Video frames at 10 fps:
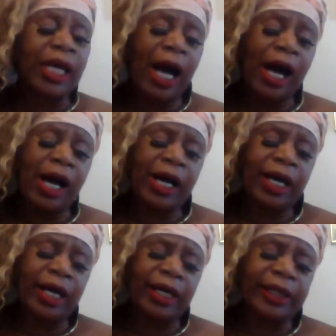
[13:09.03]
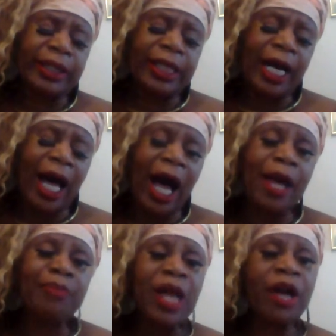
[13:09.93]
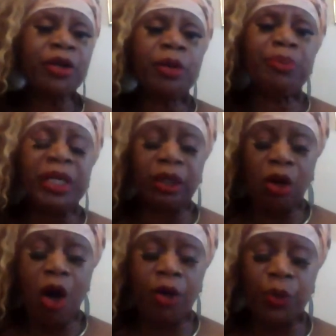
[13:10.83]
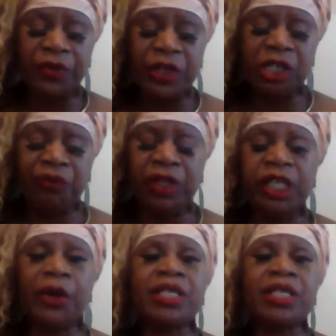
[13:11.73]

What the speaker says: not going to be long with this video.